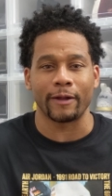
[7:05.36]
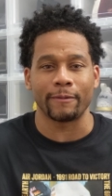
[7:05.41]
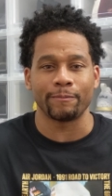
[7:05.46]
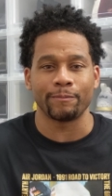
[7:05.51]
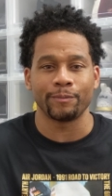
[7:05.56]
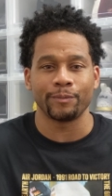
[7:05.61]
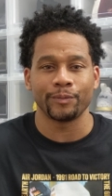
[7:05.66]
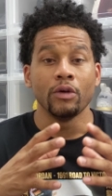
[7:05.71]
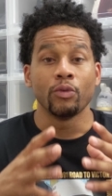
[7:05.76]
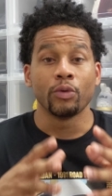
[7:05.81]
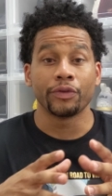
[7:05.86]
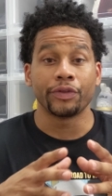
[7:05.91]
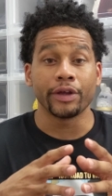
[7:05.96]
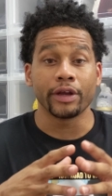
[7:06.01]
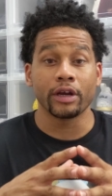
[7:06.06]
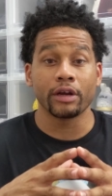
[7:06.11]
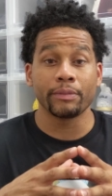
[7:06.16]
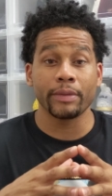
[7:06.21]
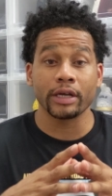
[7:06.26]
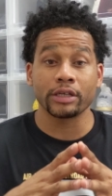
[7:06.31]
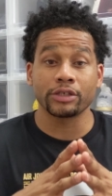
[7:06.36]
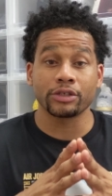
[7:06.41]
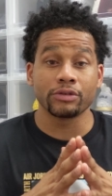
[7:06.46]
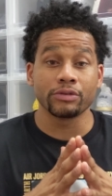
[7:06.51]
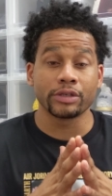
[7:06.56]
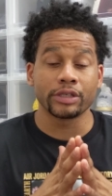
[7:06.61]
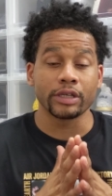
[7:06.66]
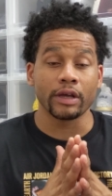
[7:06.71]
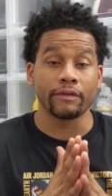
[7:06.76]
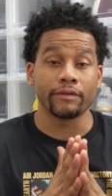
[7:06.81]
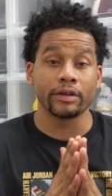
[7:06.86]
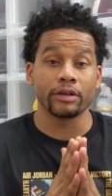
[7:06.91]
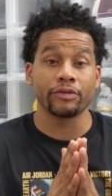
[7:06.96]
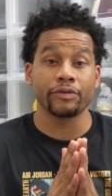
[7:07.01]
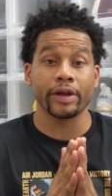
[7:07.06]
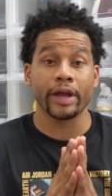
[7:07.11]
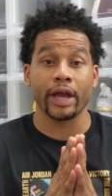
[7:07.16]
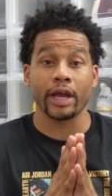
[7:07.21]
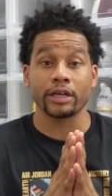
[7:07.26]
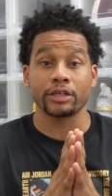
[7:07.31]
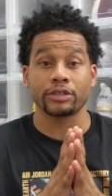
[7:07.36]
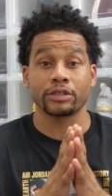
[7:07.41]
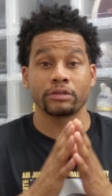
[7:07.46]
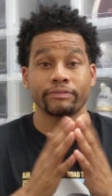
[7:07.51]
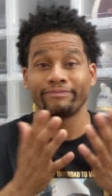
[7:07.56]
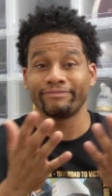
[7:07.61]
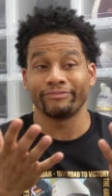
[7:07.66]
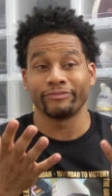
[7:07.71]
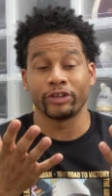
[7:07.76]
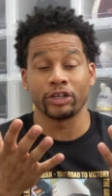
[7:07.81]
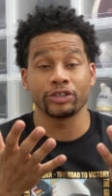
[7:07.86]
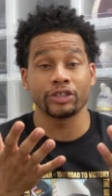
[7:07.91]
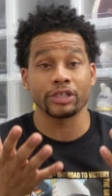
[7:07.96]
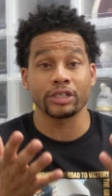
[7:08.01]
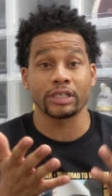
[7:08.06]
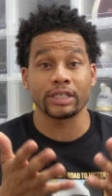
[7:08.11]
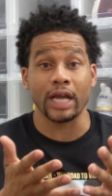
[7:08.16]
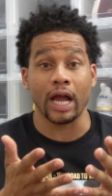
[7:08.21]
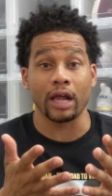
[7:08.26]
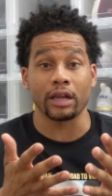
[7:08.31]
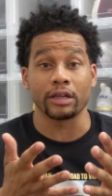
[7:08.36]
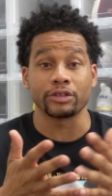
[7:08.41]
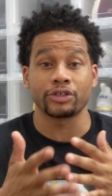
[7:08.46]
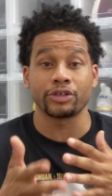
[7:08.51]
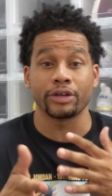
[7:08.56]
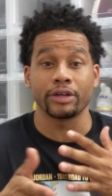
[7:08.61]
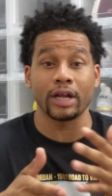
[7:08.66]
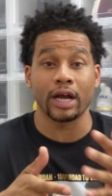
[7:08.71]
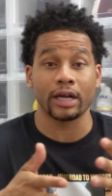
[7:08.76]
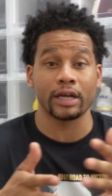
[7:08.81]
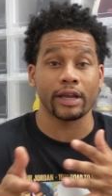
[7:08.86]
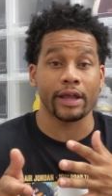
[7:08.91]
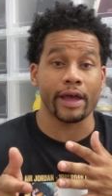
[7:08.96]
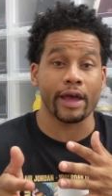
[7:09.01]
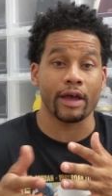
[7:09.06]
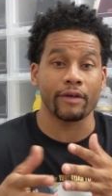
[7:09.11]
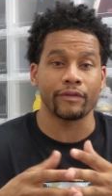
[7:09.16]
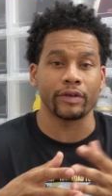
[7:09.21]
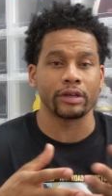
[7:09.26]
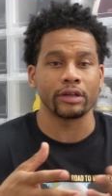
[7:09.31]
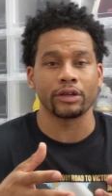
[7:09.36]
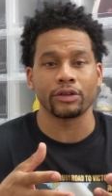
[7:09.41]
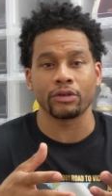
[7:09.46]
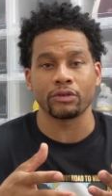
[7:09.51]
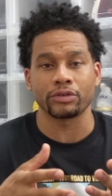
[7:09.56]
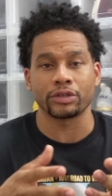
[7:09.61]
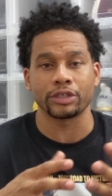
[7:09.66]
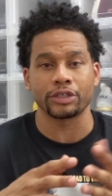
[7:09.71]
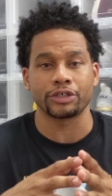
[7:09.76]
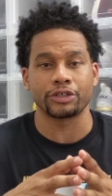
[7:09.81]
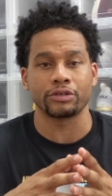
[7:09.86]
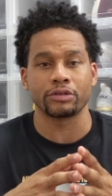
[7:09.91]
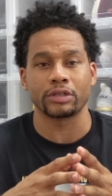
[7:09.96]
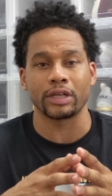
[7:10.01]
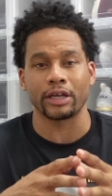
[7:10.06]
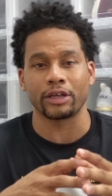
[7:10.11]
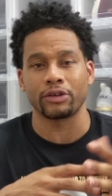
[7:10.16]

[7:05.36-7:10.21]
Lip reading: that. With the Air Max 270 Reacts, they're just solid, so you're not gonna have any of those issues